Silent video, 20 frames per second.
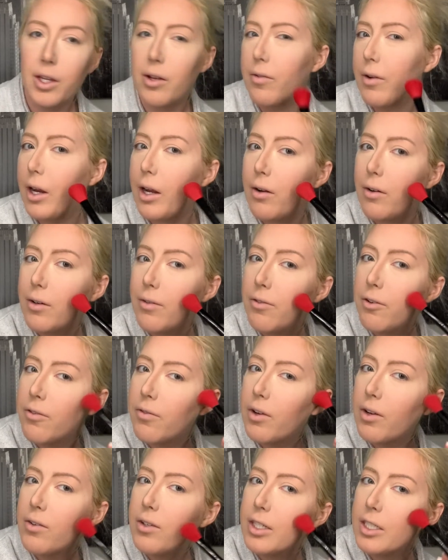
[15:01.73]
around. If your
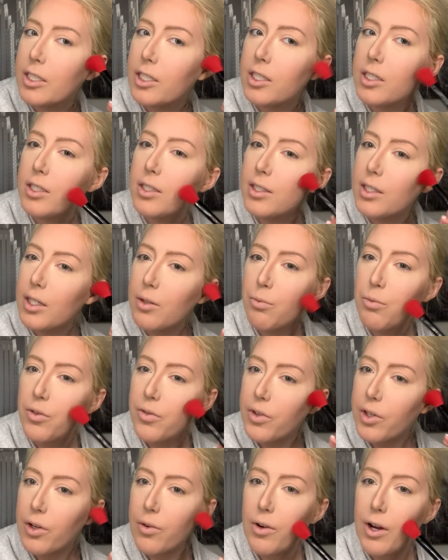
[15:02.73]
foundation's like
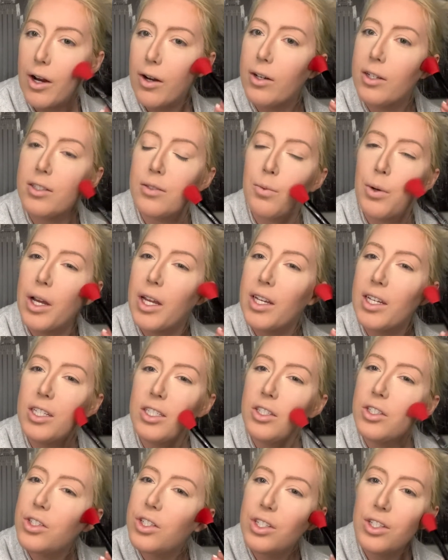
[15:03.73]
moving around, it's probably because
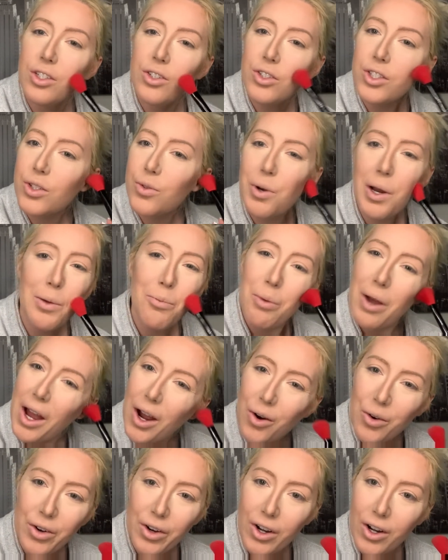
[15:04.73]
you didn't use the right
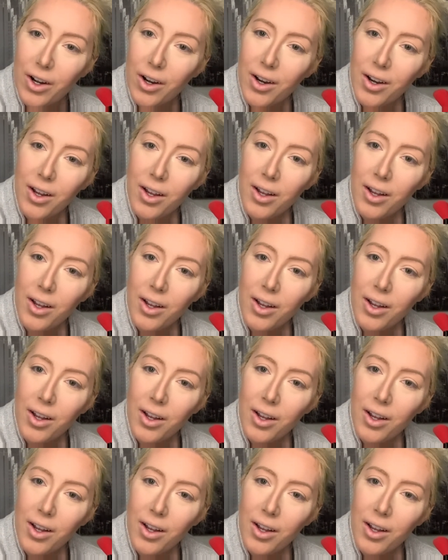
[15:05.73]
powder.